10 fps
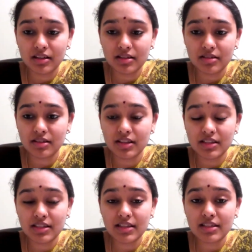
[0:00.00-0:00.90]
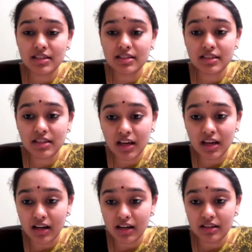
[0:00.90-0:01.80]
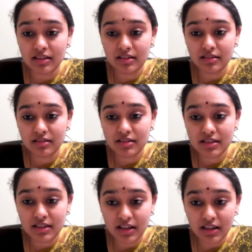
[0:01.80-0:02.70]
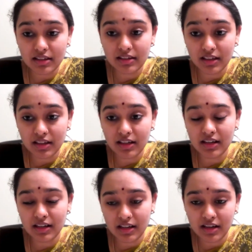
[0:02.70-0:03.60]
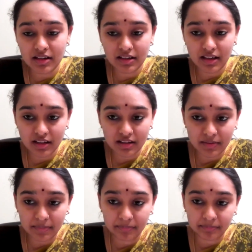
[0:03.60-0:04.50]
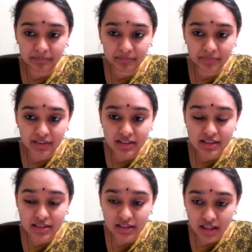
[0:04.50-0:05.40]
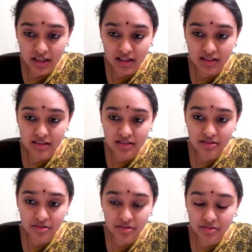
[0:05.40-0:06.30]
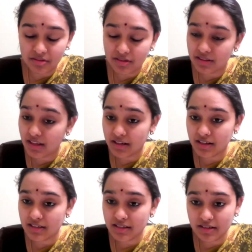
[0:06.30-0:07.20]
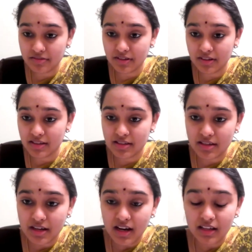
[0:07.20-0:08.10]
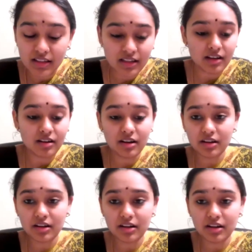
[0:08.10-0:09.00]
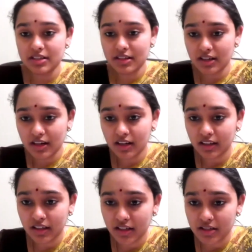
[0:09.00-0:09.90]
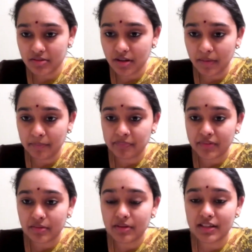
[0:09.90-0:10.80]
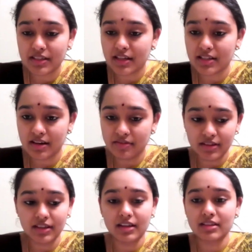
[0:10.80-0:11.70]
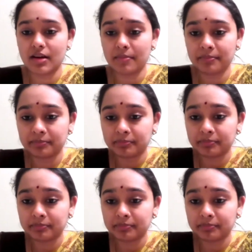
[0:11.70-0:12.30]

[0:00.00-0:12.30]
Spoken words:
So this is stia. Sa, ta and ya together. Stia. So that is the difference. I think I got a question regarding that as well. We'll discuss after the exam.